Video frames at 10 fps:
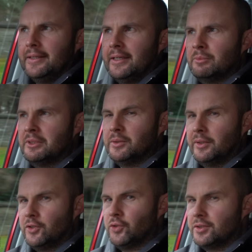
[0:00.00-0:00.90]
you might
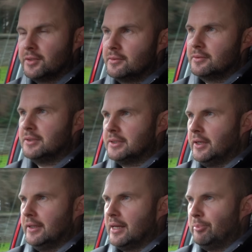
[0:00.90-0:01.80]
want to just
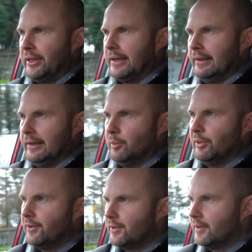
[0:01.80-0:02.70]
dial that back a little bit.